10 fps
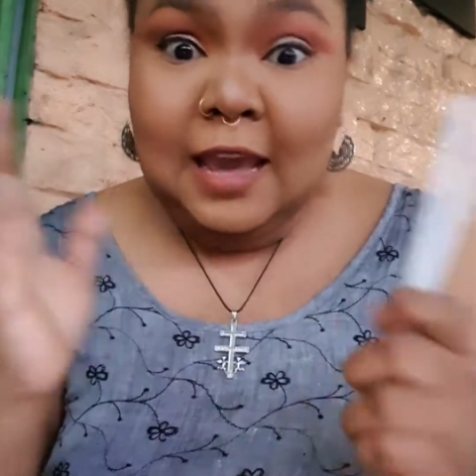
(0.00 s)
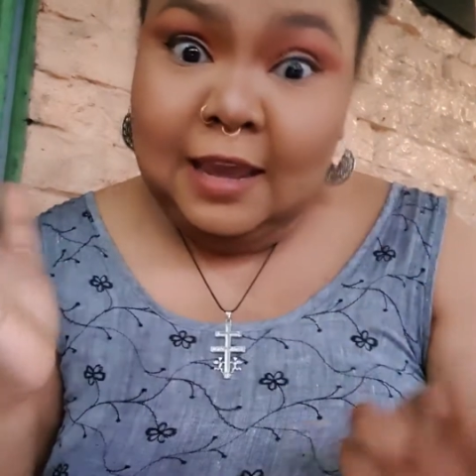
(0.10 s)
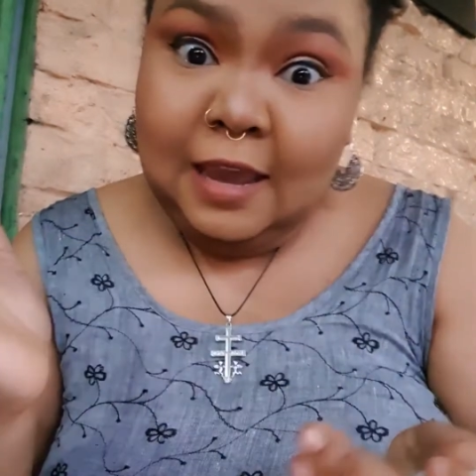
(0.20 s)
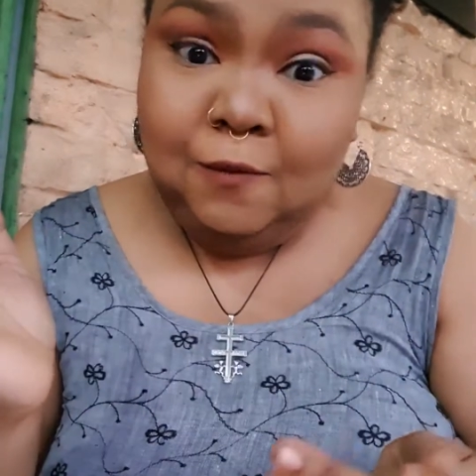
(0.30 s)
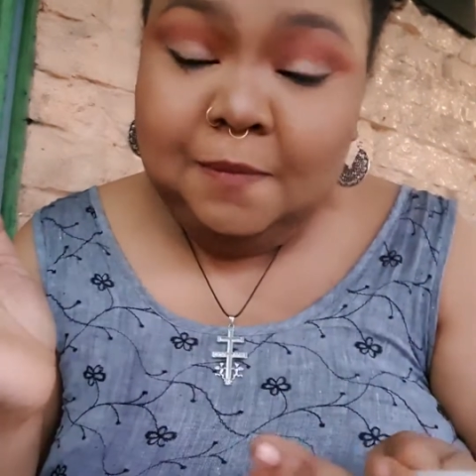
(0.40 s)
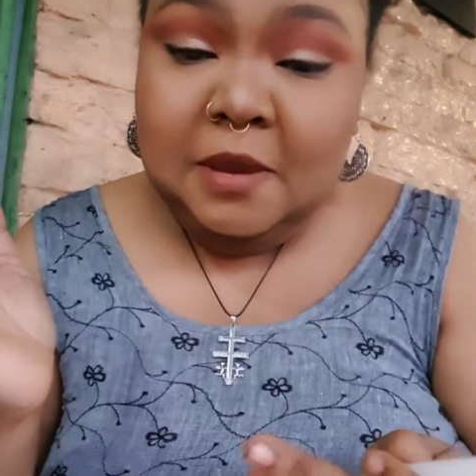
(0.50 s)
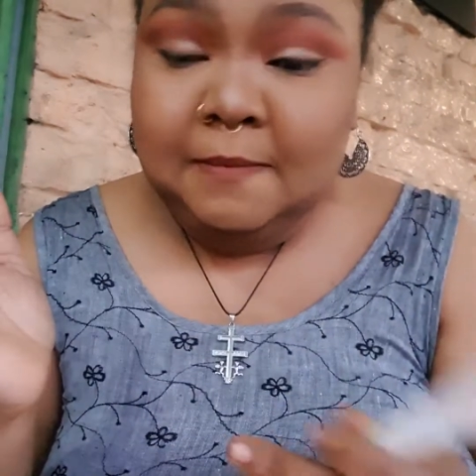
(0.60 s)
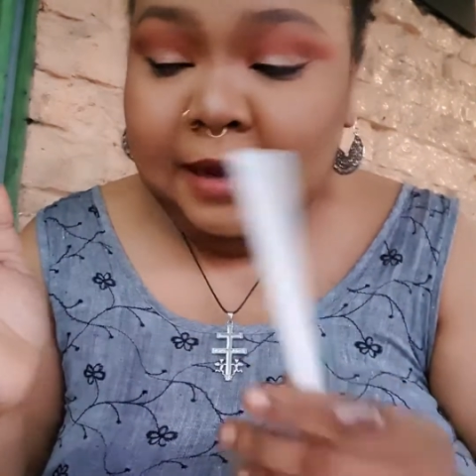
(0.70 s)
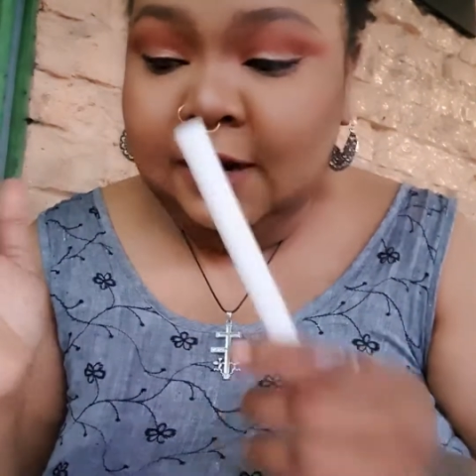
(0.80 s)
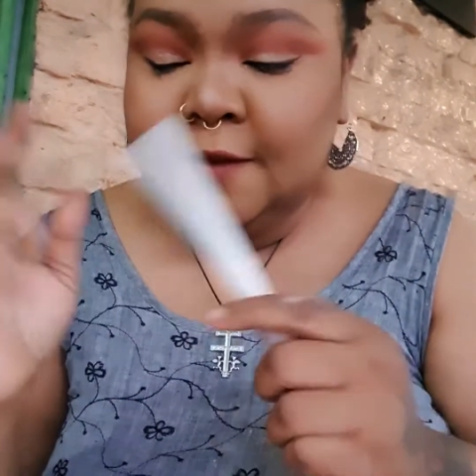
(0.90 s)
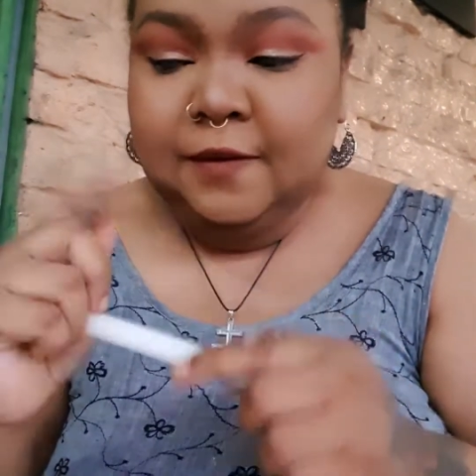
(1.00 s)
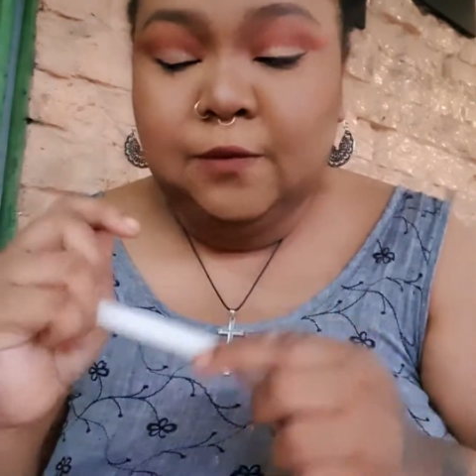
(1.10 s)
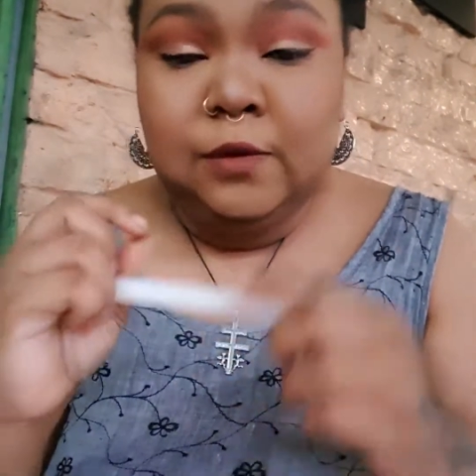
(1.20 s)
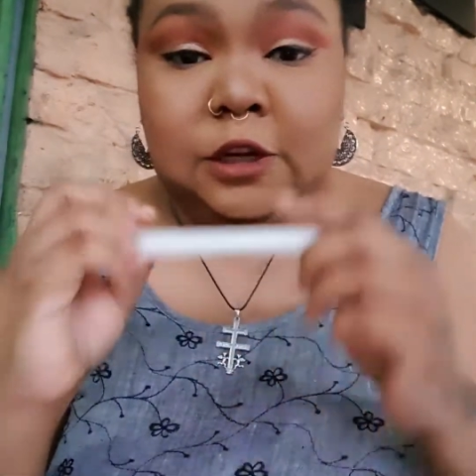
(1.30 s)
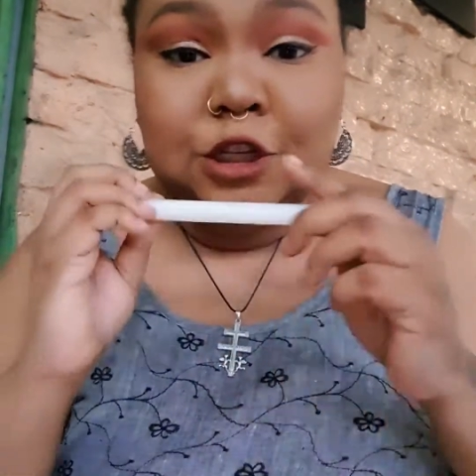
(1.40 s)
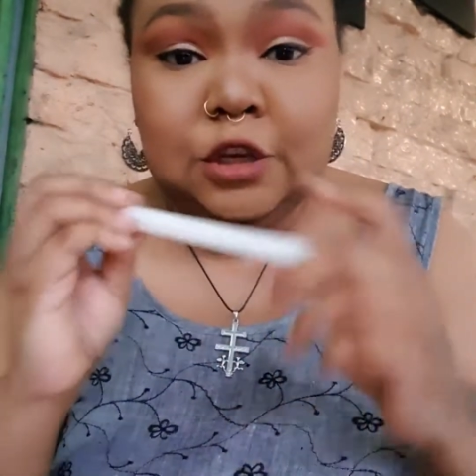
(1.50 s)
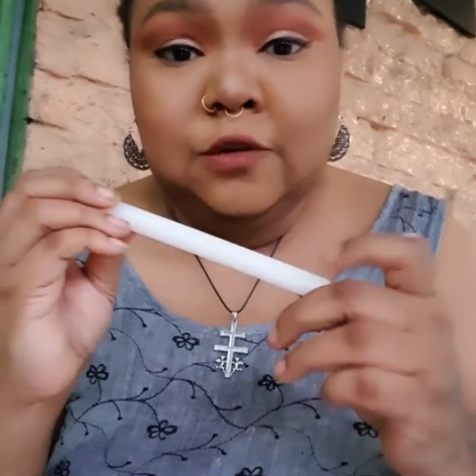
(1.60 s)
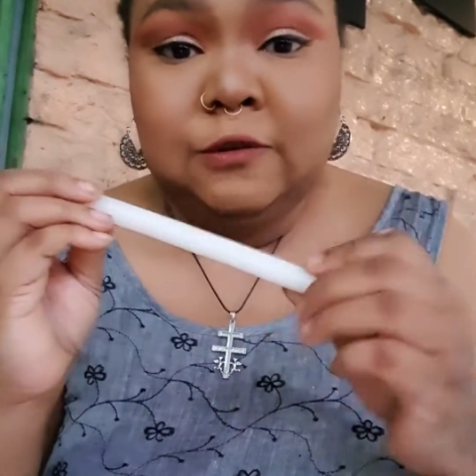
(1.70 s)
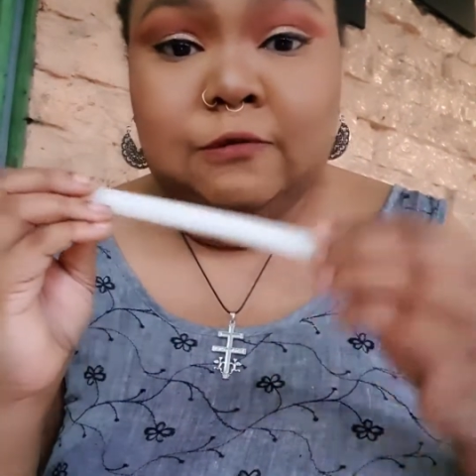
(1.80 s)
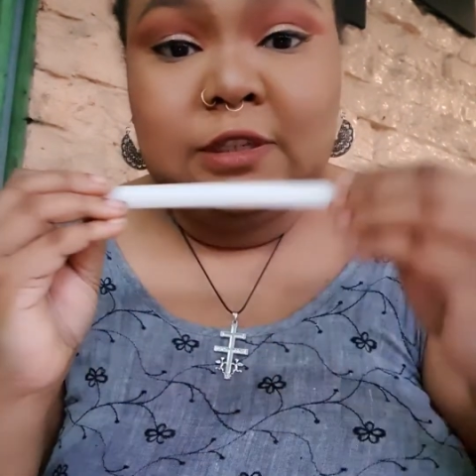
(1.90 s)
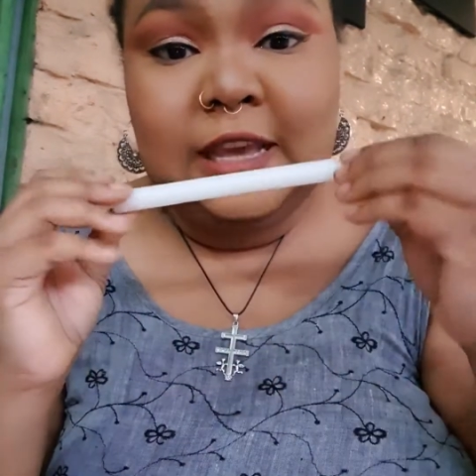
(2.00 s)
It would be better if you would use